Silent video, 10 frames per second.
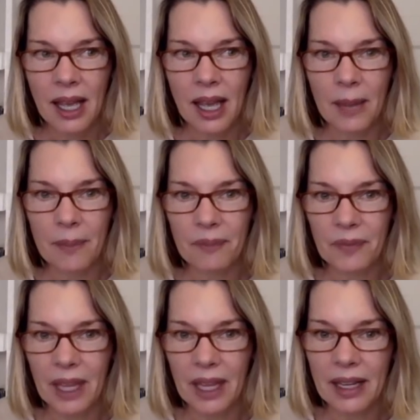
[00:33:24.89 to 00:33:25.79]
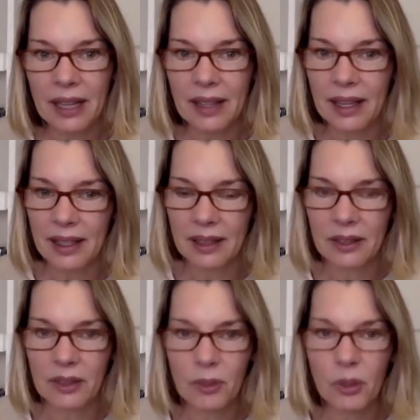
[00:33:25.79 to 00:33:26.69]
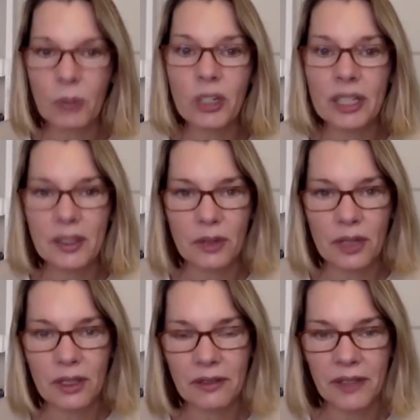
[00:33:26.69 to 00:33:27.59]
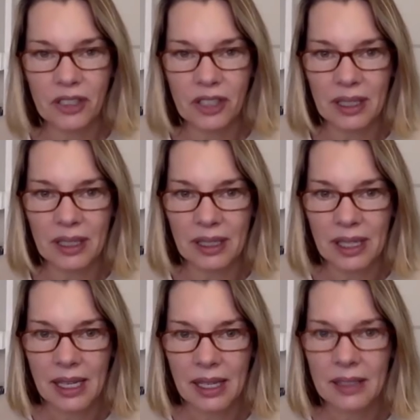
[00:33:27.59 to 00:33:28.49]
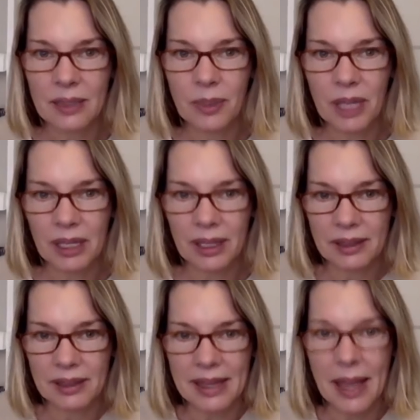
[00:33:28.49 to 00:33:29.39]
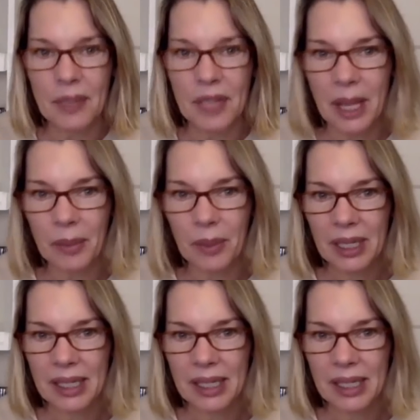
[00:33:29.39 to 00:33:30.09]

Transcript: And I think there's more and more historical fiction that's being snapped up.